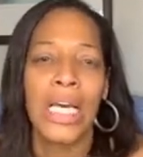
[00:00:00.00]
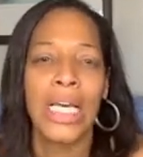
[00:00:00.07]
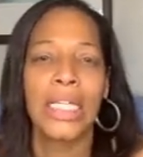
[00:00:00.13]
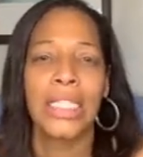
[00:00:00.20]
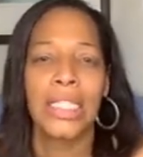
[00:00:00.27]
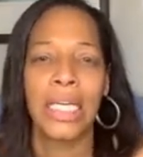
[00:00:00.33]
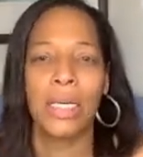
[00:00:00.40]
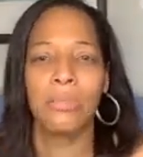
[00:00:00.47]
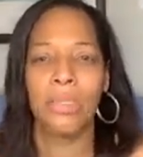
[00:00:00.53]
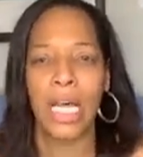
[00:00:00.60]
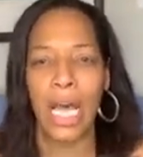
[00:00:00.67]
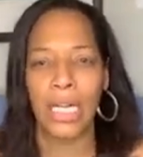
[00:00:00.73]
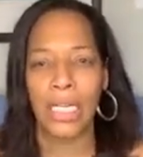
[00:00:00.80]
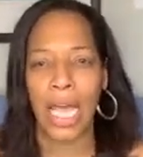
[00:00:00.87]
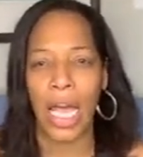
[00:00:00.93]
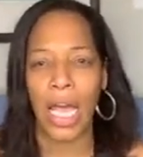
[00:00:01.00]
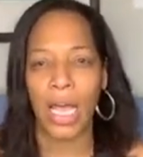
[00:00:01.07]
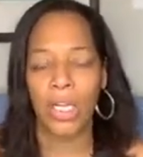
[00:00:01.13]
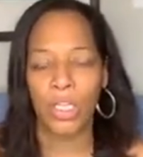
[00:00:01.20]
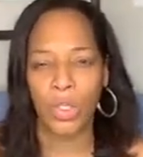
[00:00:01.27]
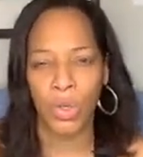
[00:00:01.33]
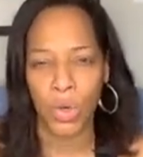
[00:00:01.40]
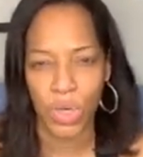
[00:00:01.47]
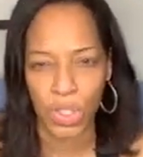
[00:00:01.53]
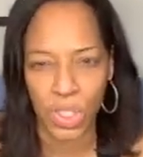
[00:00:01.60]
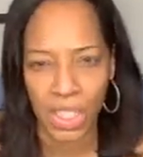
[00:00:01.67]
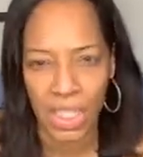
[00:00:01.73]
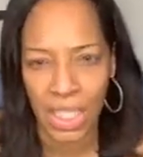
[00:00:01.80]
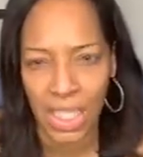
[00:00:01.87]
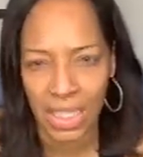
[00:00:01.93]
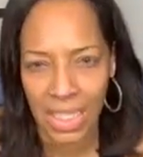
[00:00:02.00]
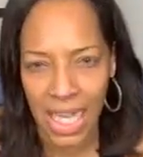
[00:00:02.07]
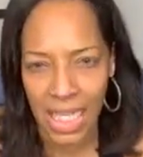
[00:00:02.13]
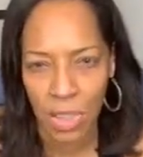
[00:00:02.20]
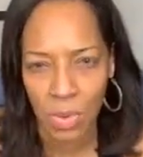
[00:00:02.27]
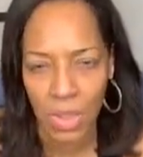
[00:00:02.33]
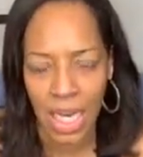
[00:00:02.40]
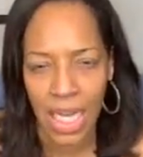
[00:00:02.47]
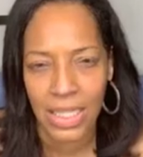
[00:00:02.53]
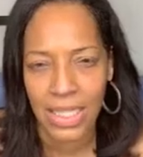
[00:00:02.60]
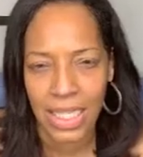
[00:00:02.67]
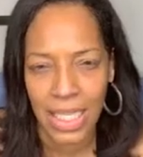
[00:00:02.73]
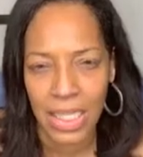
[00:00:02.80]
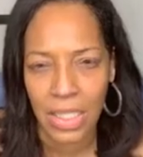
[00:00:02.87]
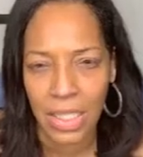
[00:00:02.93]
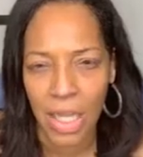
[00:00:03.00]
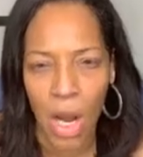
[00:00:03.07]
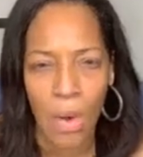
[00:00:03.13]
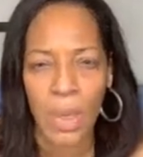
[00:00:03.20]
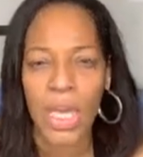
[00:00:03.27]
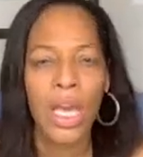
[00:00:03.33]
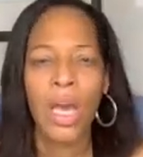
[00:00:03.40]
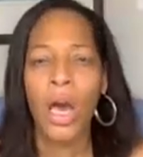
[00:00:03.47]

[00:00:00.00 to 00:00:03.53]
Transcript: It seems like that. Diorgen says, that's what I said. Sorry.